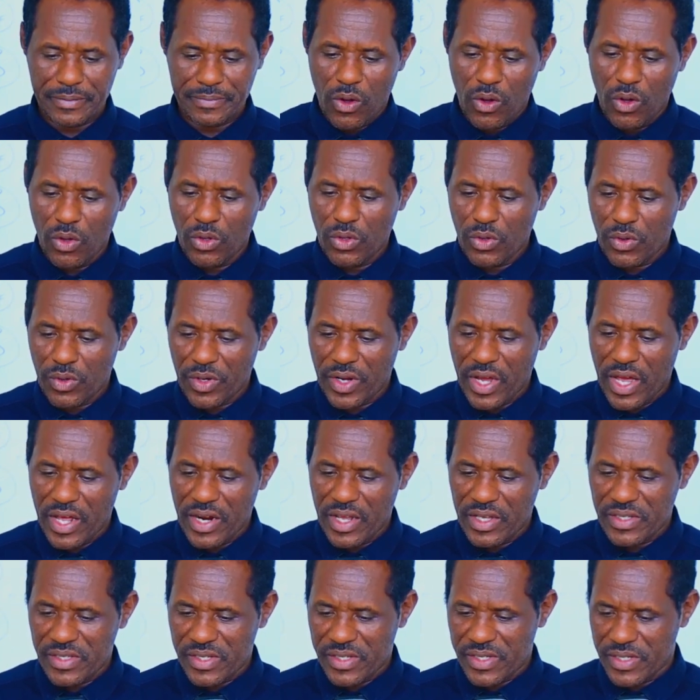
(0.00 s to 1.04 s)
All
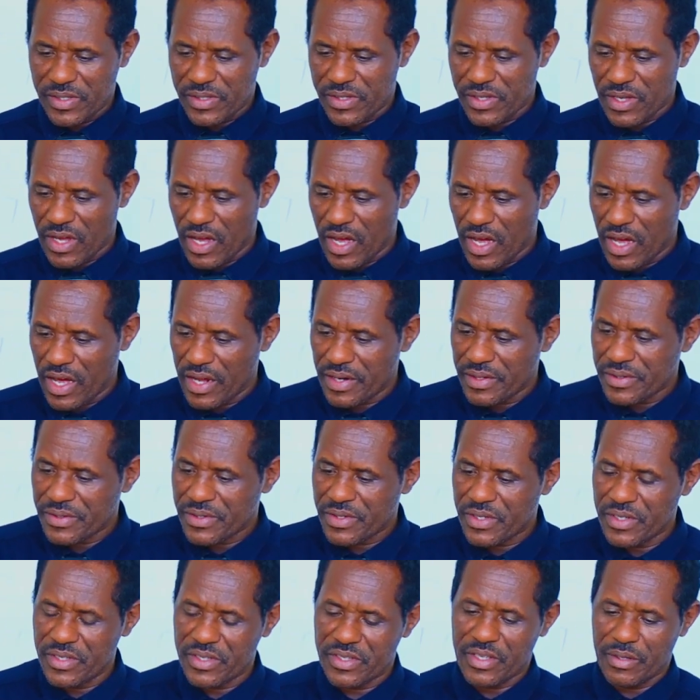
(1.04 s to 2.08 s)
organizations are
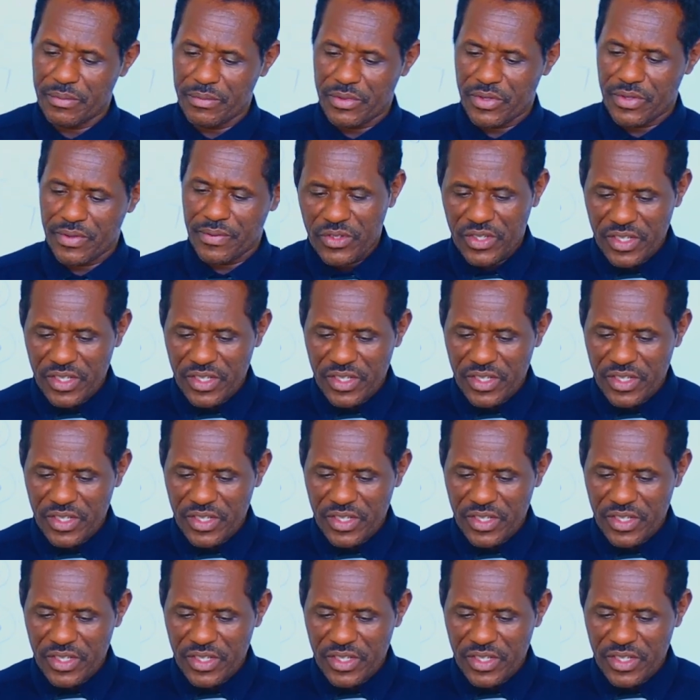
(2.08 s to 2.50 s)
systems.